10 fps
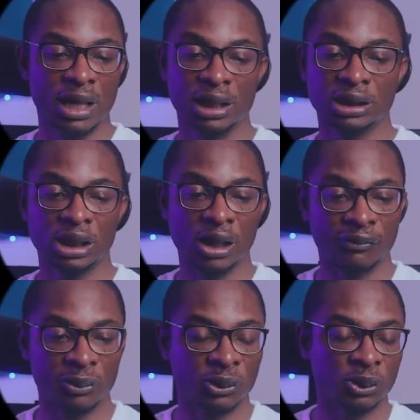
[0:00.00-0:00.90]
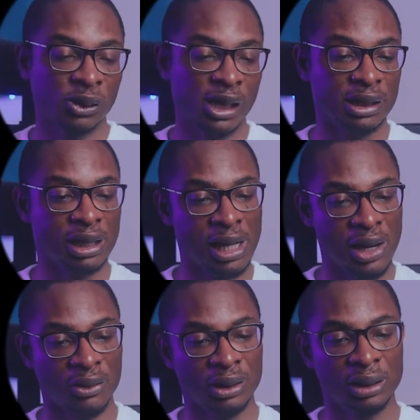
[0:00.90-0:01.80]
He's lovable and
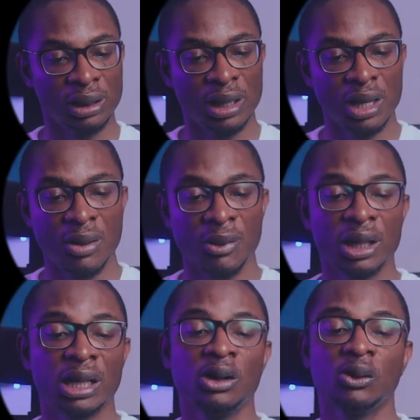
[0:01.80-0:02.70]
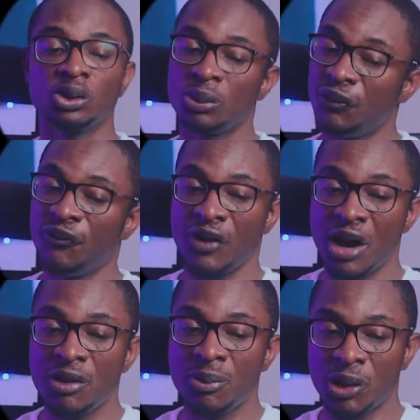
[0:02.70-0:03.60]
caring, but it can also be
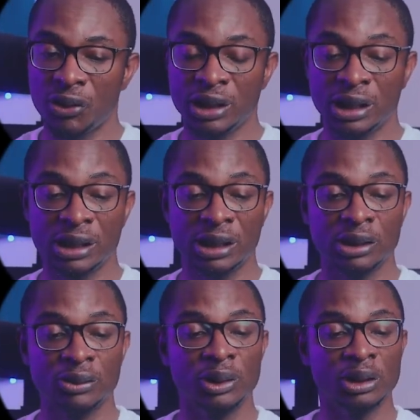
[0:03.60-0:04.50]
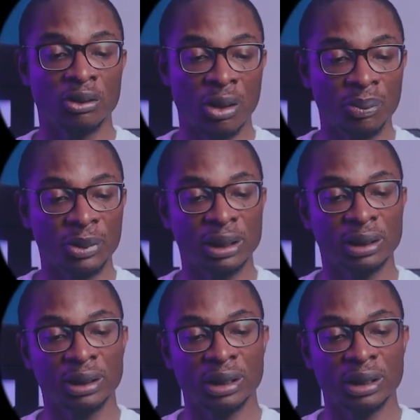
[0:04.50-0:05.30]
very boring and a little bit grumpy.